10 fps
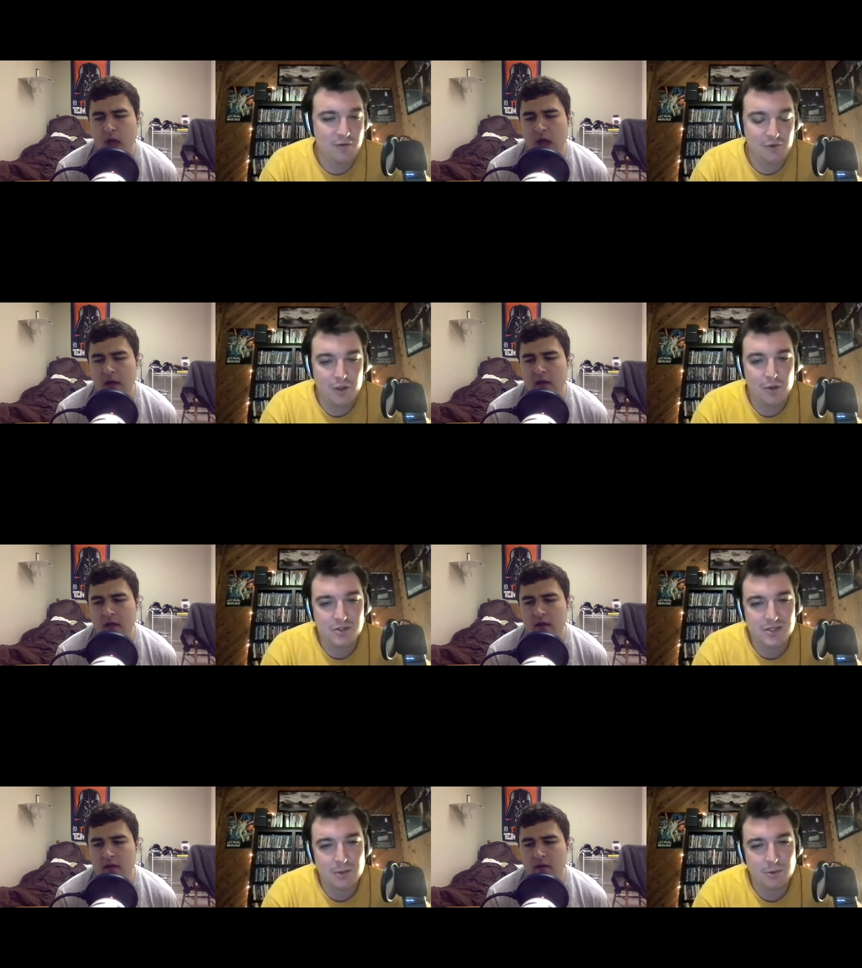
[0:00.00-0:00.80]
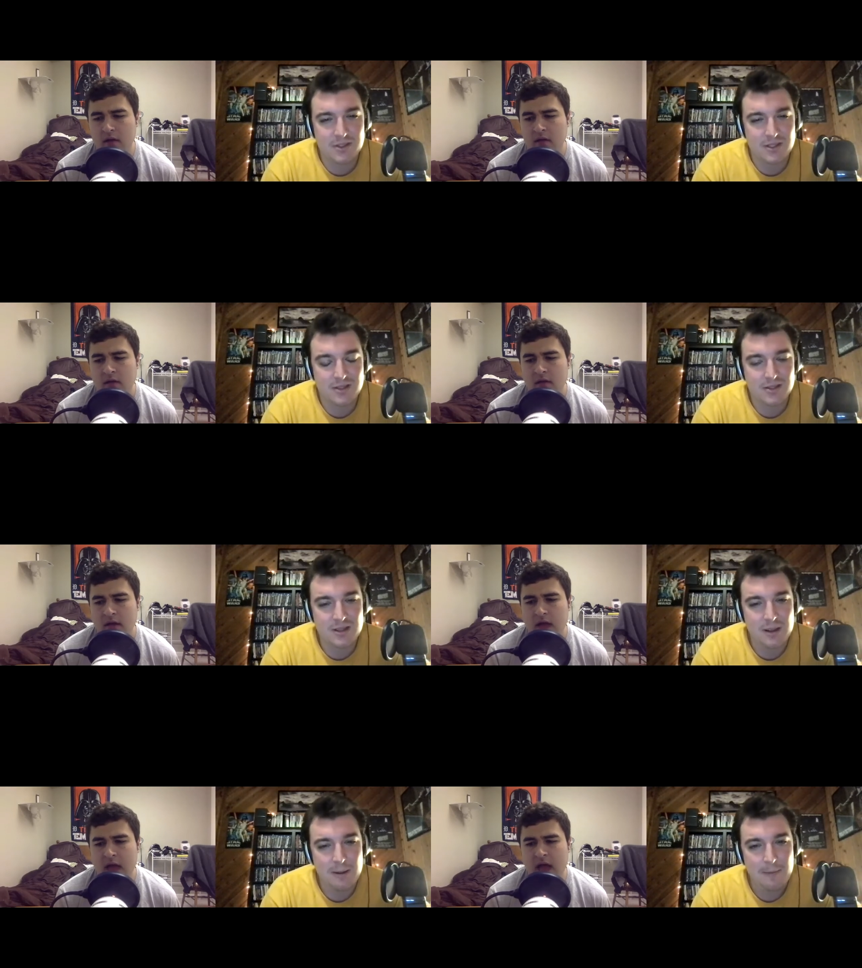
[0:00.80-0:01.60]
Speaker 1: for those sequences.
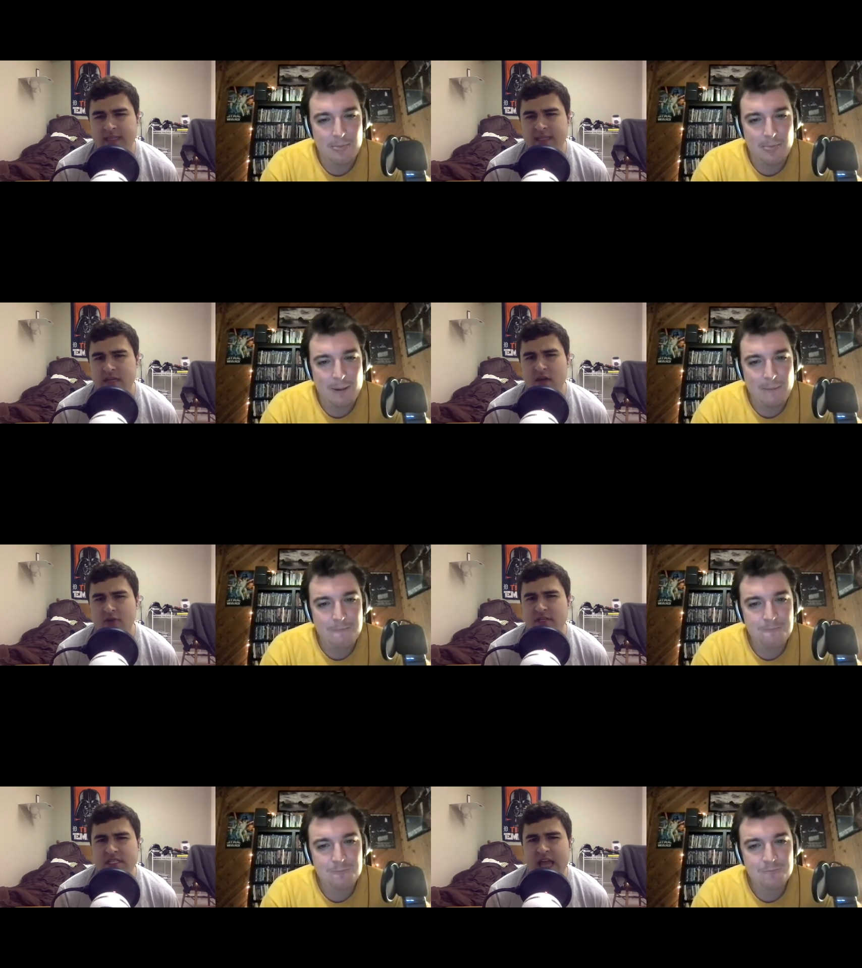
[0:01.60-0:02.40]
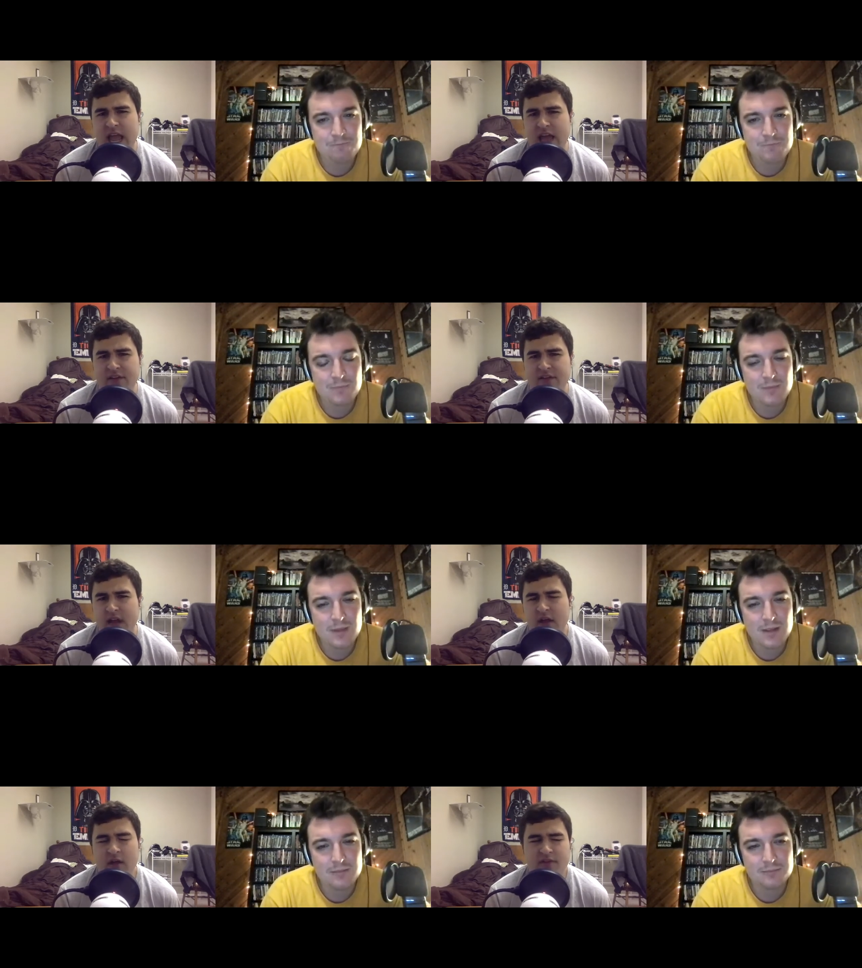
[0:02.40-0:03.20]
Speaker 2: I didn't understand, and I'll have
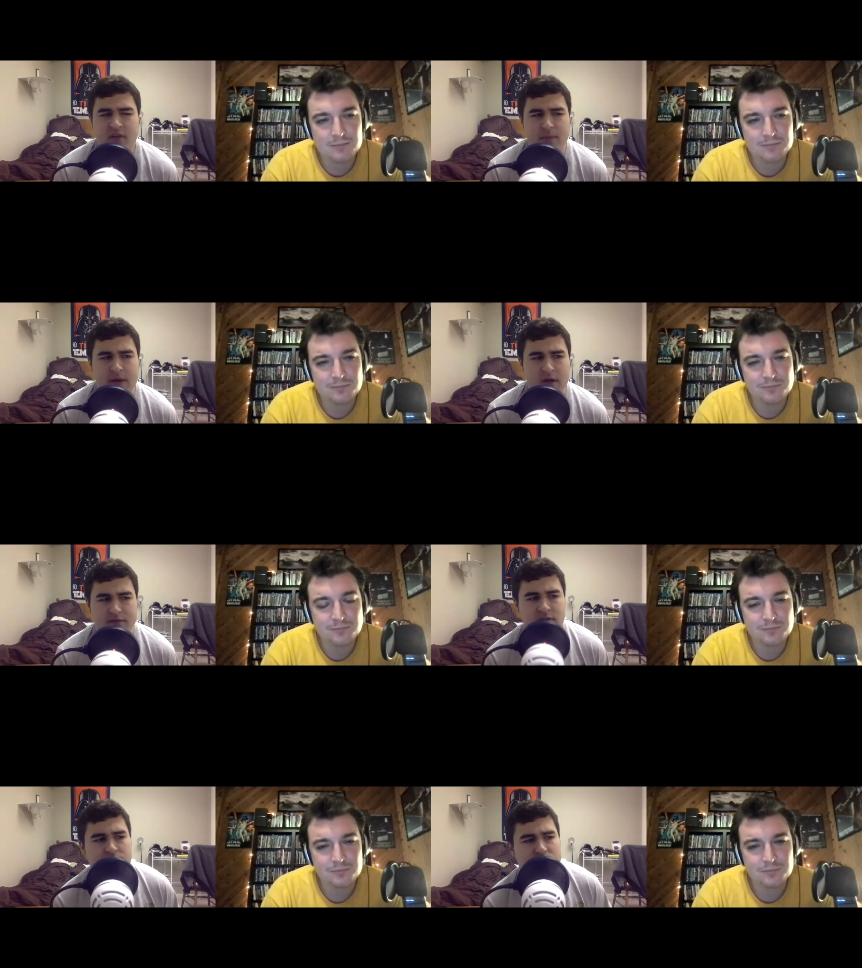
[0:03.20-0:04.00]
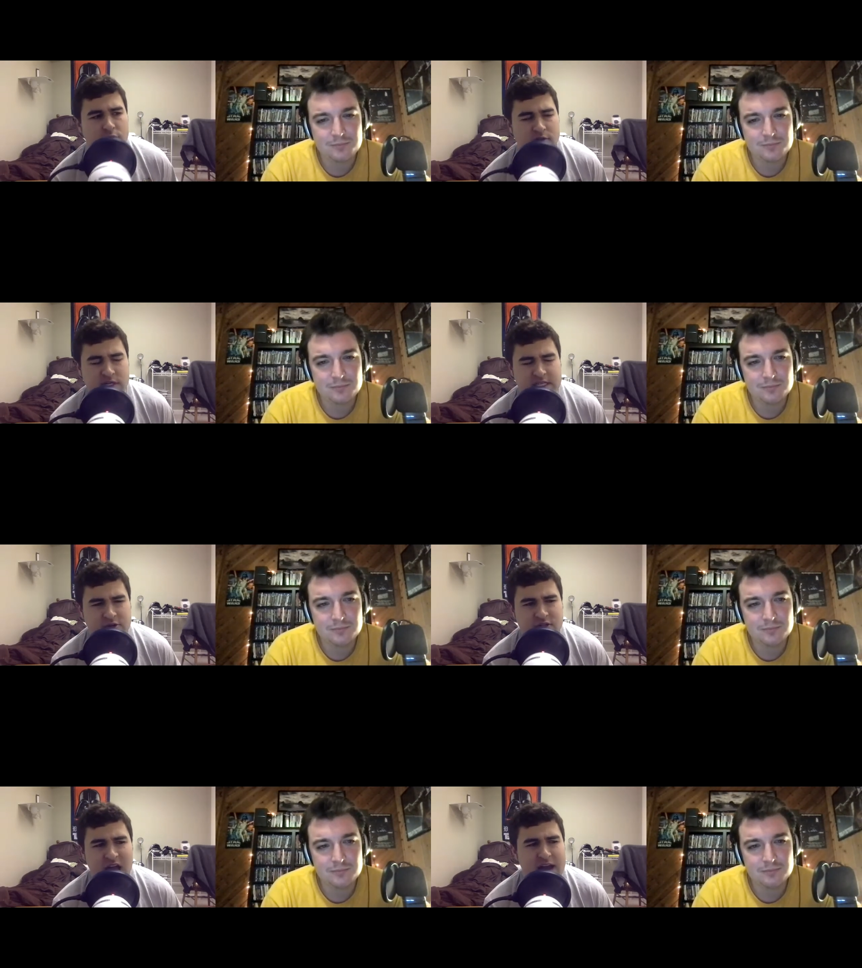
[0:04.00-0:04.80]
to maybe I'll have to do some more research.
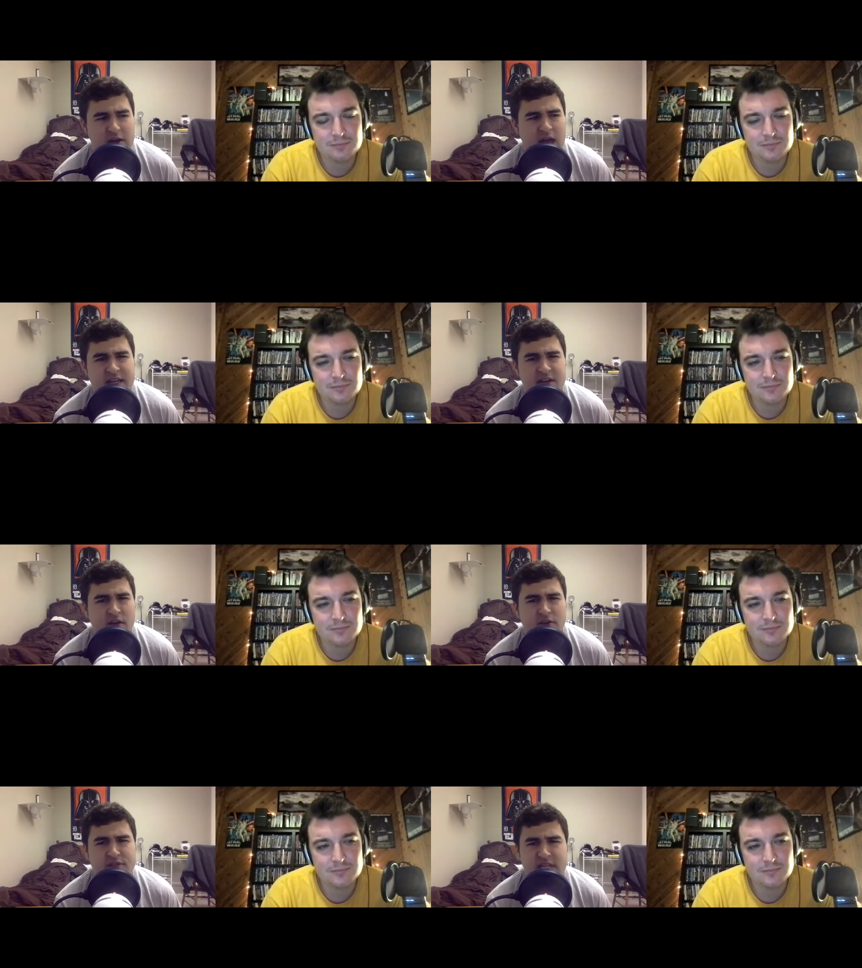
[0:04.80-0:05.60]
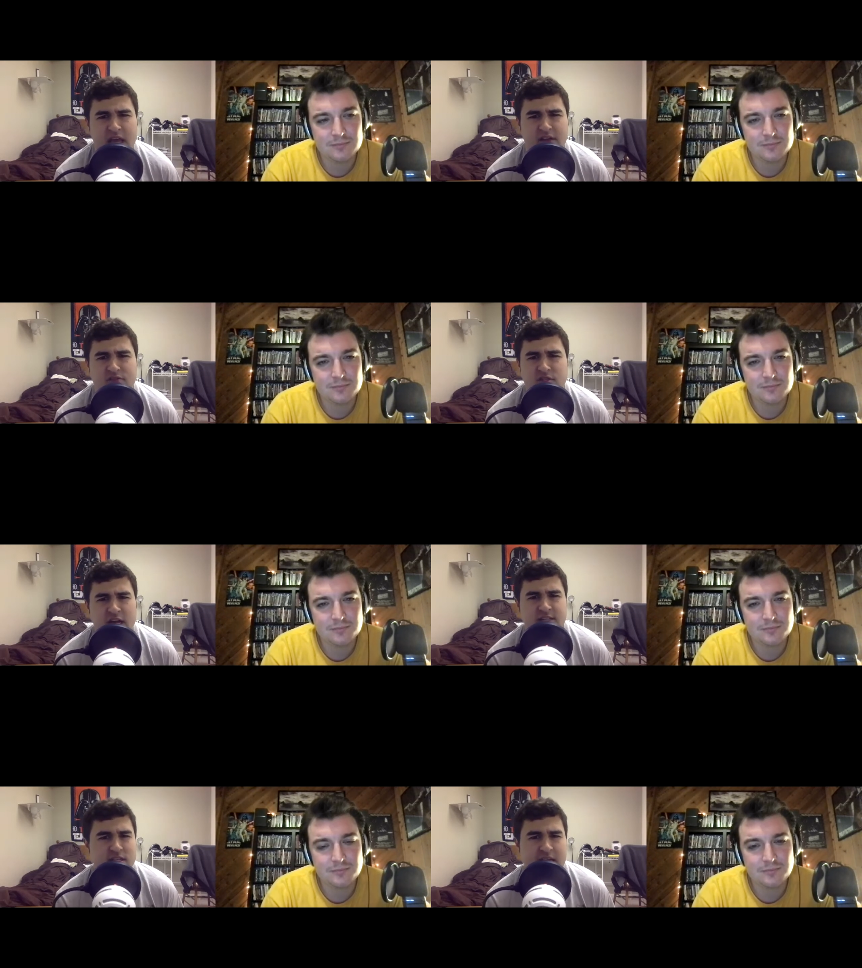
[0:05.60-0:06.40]
I don't, I didn't understand changing
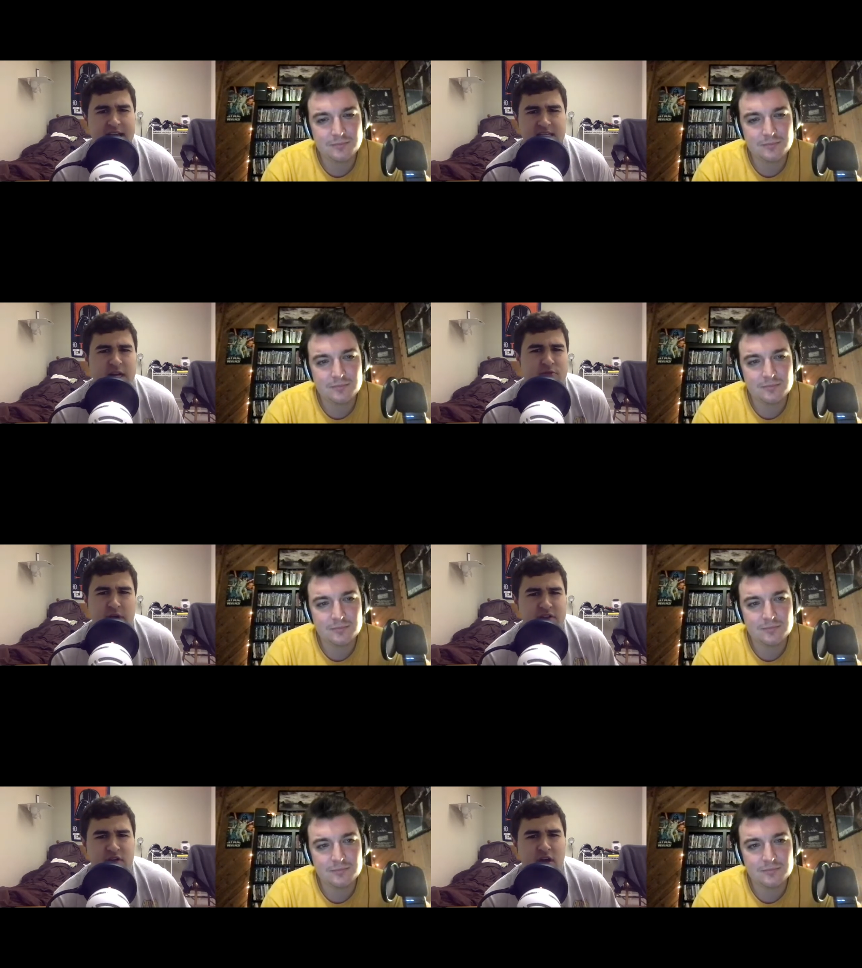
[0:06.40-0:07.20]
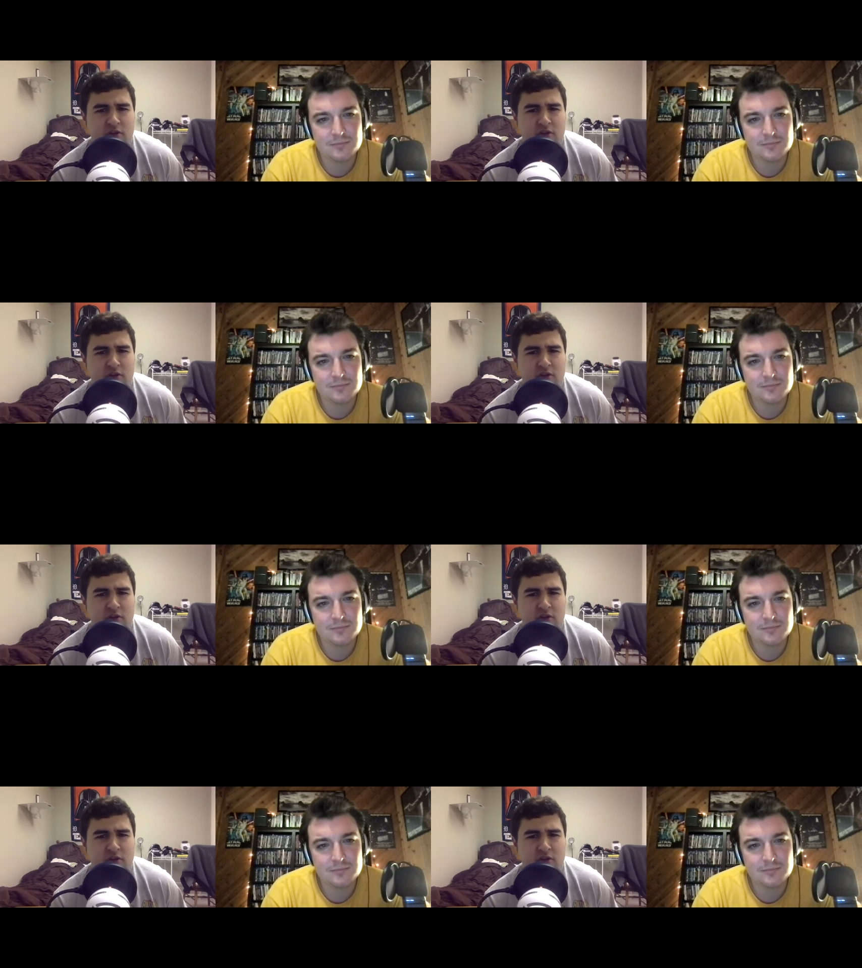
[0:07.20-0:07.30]
the aspect ratio